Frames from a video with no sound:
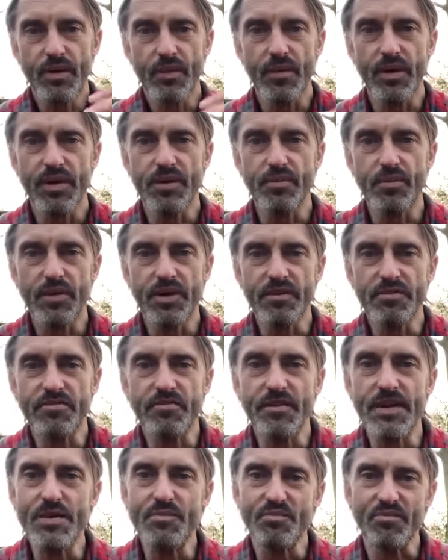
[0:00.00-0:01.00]
we're, we're
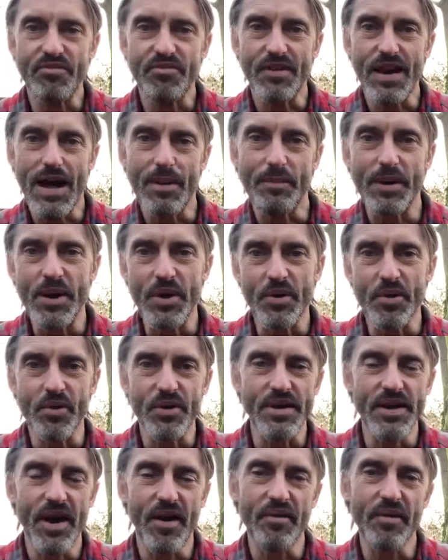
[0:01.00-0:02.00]
flim-flamming or
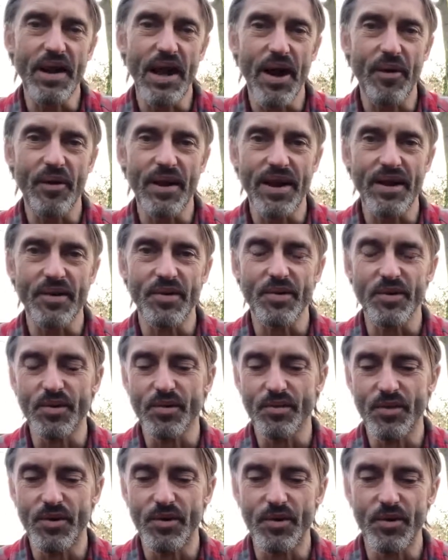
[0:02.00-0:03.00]
yo-yoing
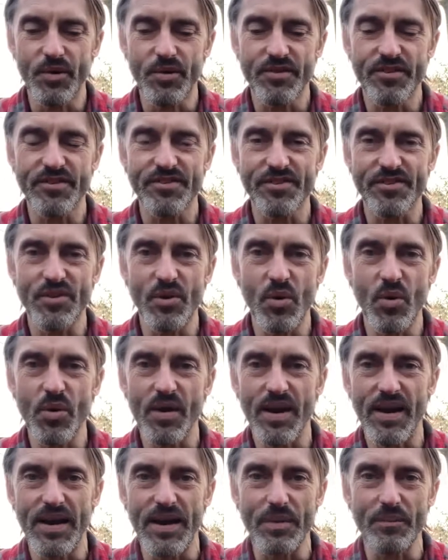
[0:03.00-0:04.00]
or, or
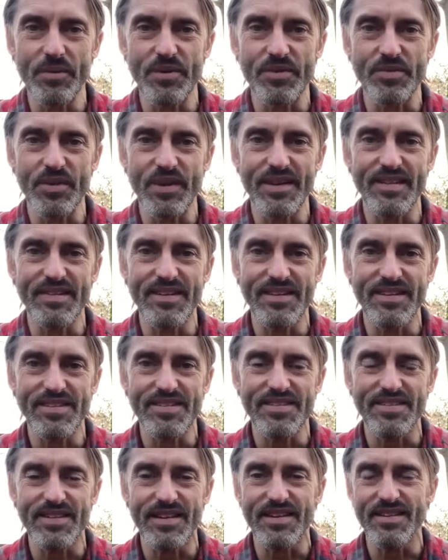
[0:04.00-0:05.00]
snorkeling between
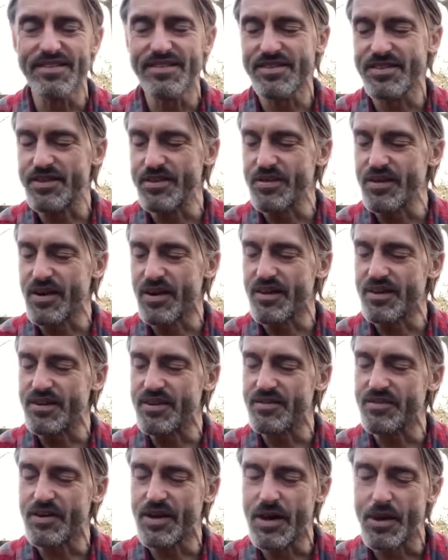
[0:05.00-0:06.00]
these, these two
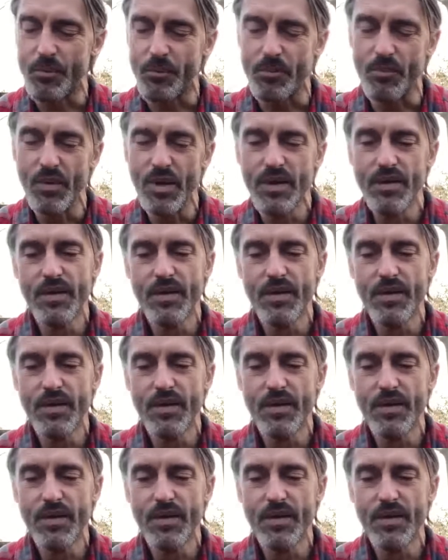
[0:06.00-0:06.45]
kind of, um,